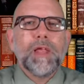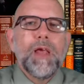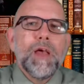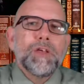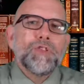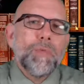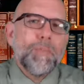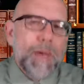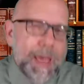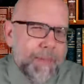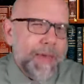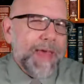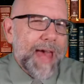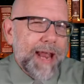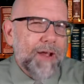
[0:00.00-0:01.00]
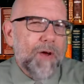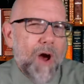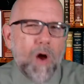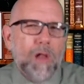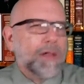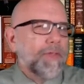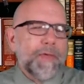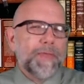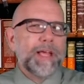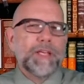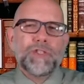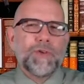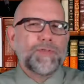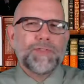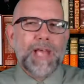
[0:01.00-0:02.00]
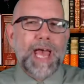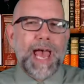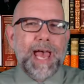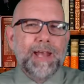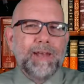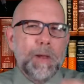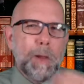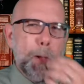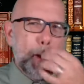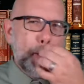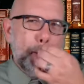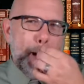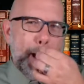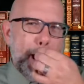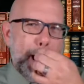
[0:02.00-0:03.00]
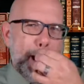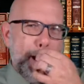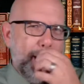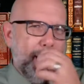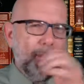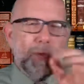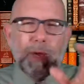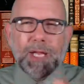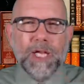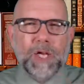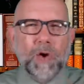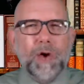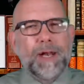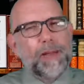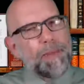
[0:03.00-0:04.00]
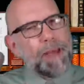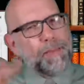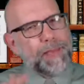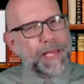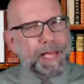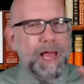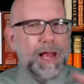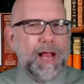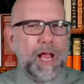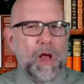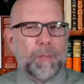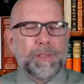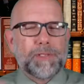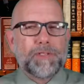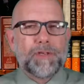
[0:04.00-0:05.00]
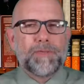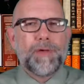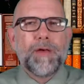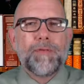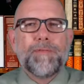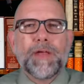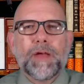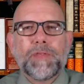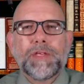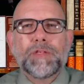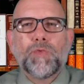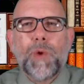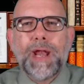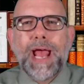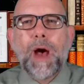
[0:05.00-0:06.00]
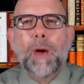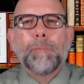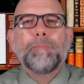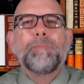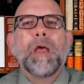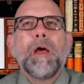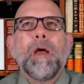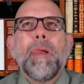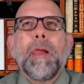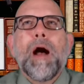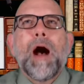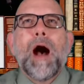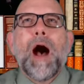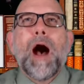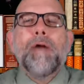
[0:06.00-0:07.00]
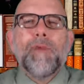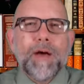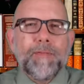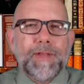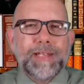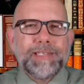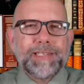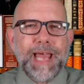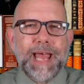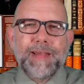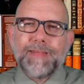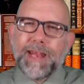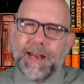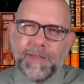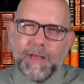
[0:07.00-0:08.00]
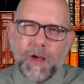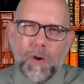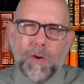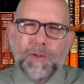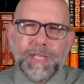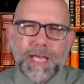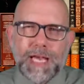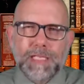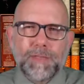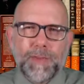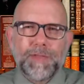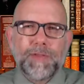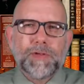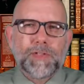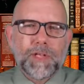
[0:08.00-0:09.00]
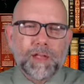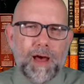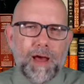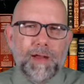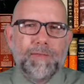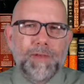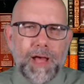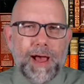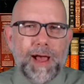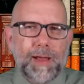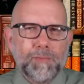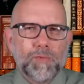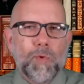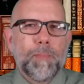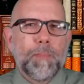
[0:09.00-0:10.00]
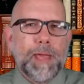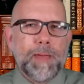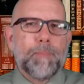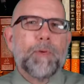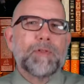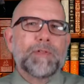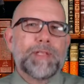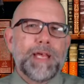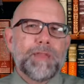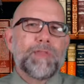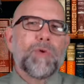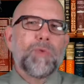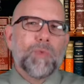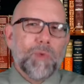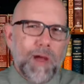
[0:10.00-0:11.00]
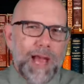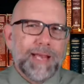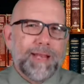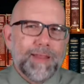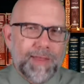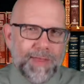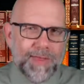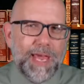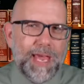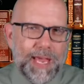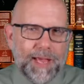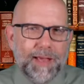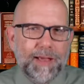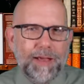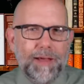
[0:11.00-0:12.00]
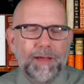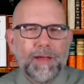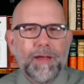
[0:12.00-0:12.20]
So maybe that all of the things you've said are really good, and maybe they kind of help us to figure this one out. I've often said that in the Old Testament, there's a lot of times where people did the right thing,